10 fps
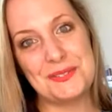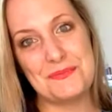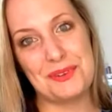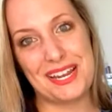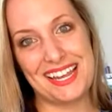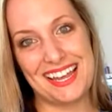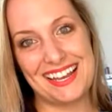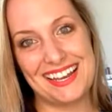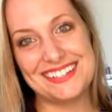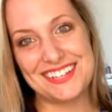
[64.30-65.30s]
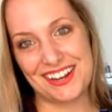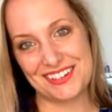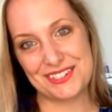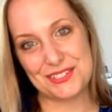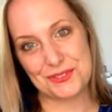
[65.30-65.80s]
to bring in
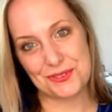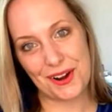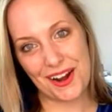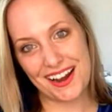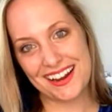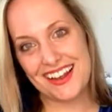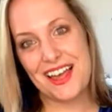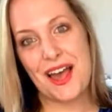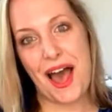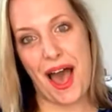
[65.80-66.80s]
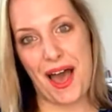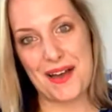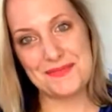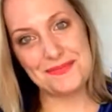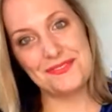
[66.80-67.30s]
Tanya Giroir
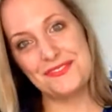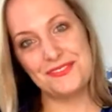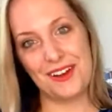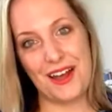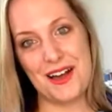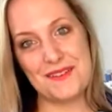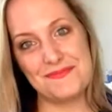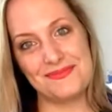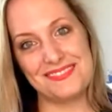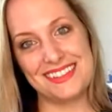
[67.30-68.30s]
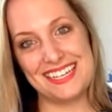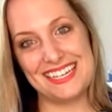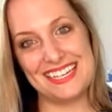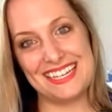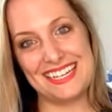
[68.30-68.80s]
from
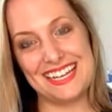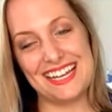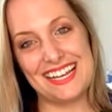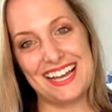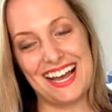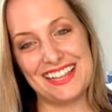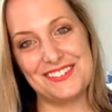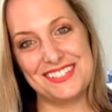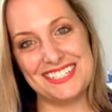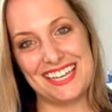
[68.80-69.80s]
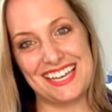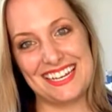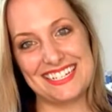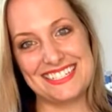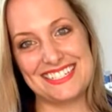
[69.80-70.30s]
the
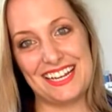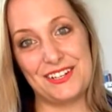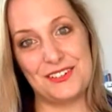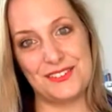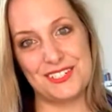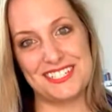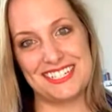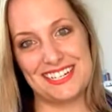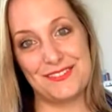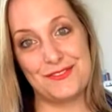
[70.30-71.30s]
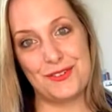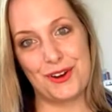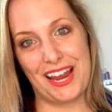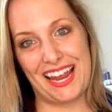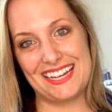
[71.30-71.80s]
Louisiana State University
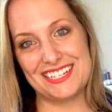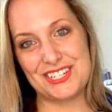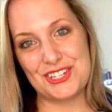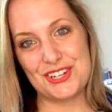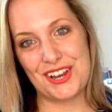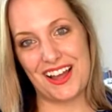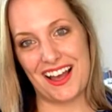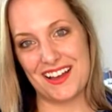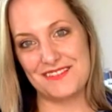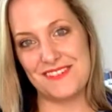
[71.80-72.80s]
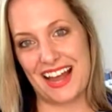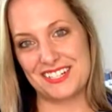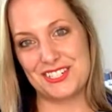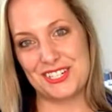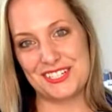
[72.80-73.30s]
4-H
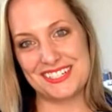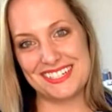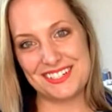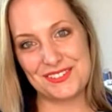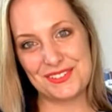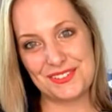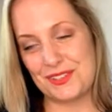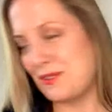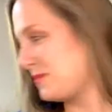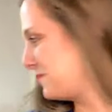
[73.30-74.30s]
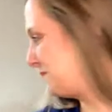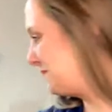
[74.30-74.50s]
fashion review.